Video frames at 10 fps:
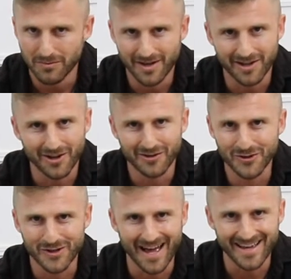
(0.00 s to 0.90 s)
A lot of
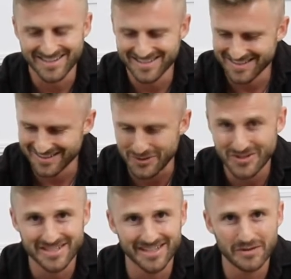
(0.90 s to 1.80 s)
you guys, you
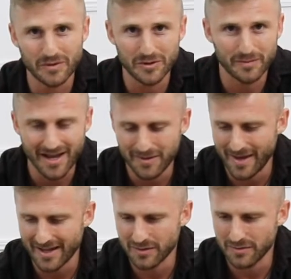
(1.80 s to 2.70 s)
see it when you buy a
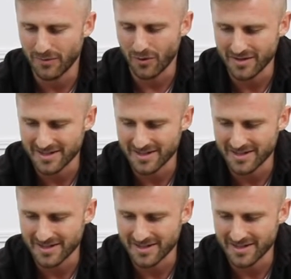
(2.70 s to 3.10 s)
backgammon board.